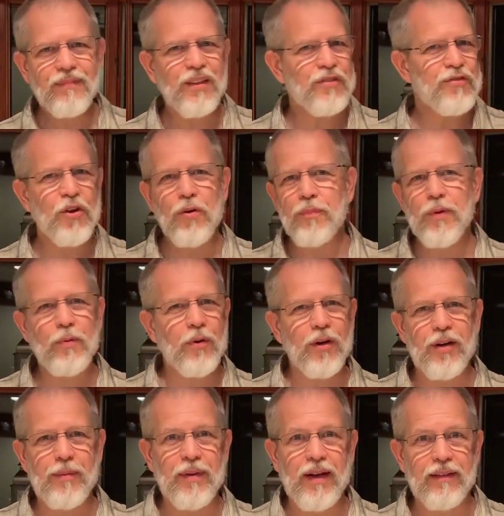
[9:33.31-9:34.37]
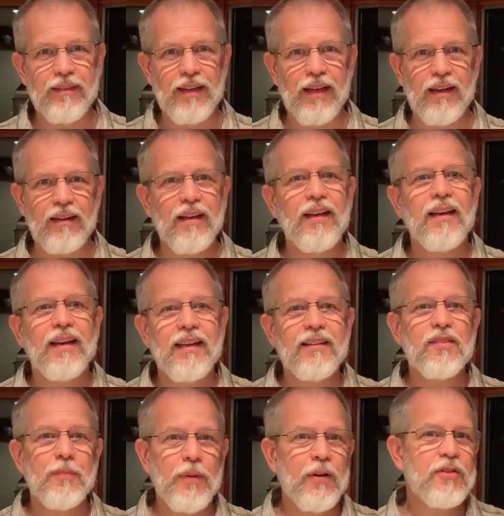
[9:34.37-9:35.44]
Don't be worried about that. It's
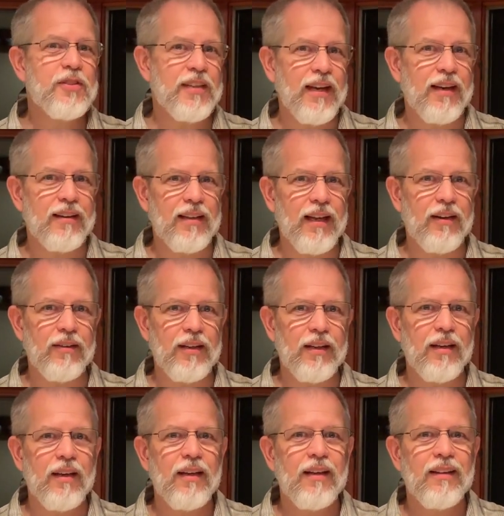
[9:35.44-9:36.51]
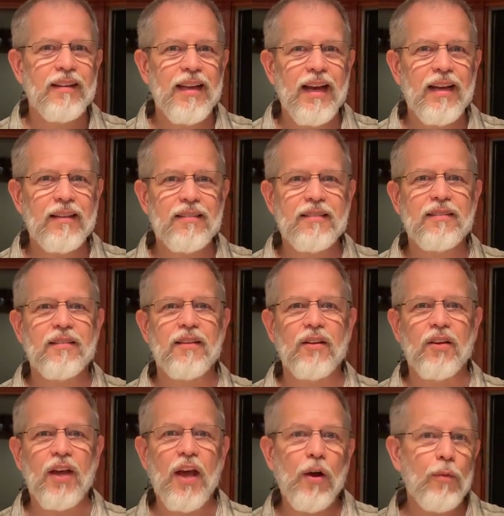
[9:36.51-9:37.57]
supposed to get cloudy. That's
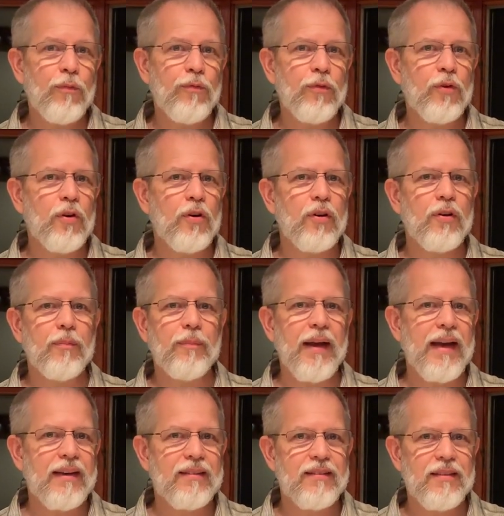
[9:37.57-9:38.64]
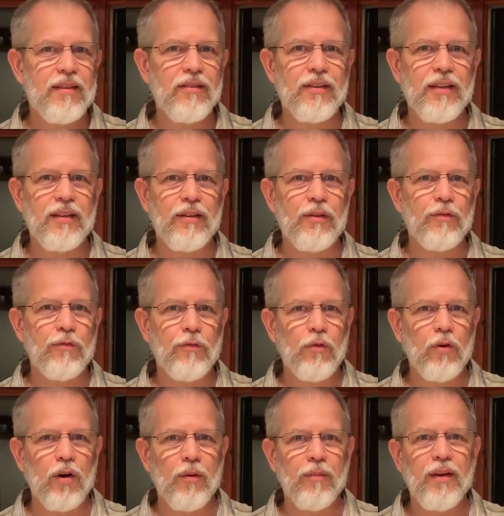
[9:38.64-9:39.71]
the helpful bacteria that
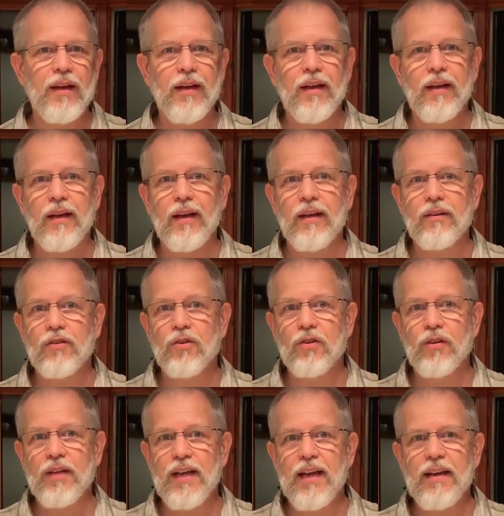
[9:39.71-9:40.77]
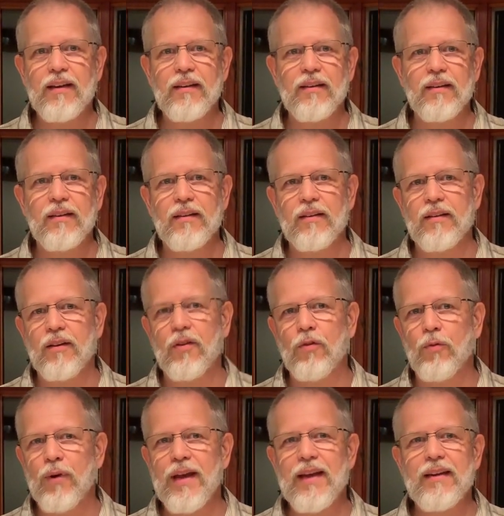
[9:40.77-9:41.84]
form and create the
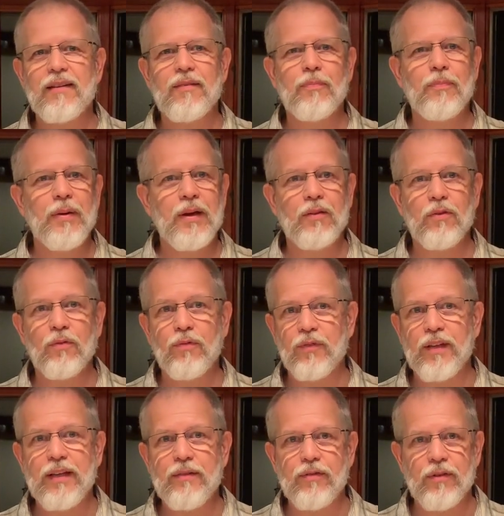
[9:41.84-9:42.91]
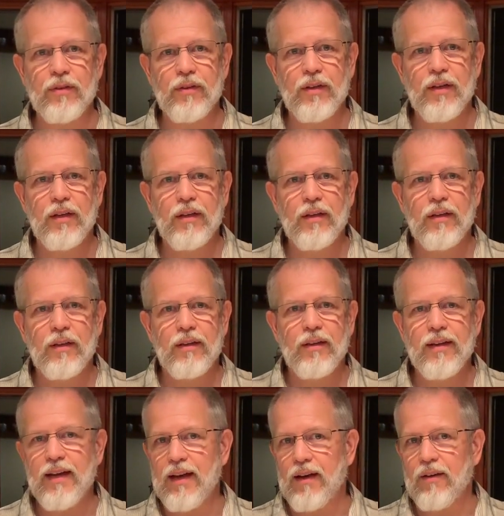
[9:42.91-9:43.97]
great pickle flavor.
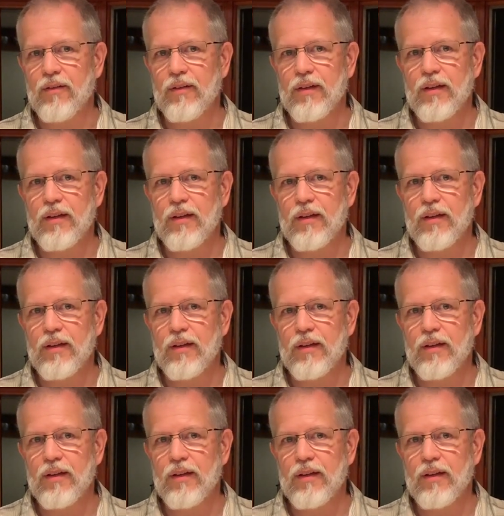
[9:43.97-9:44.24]
Now,